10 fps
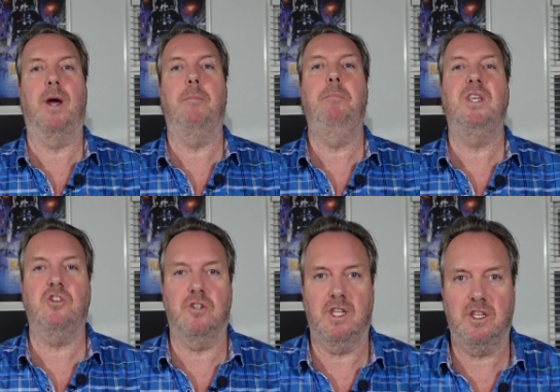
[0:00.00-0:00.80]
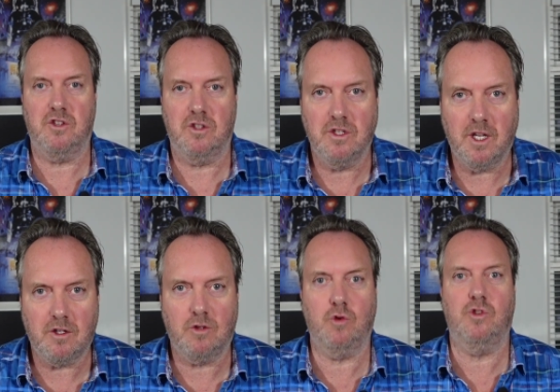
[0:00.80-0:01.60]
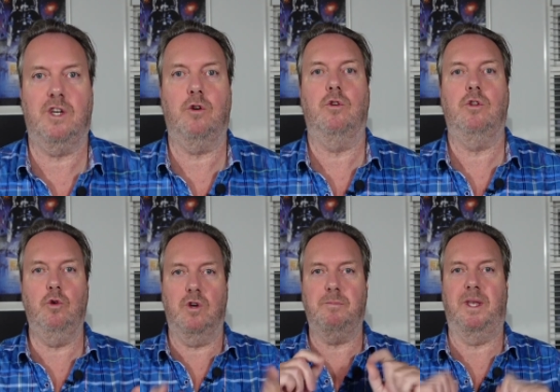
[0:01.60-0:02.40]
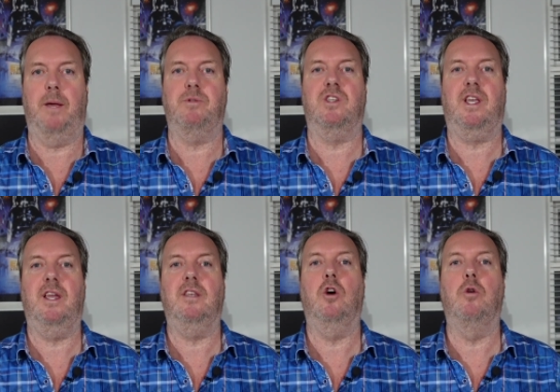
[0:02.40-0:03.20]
My mission is not to sell you as many apps as I can,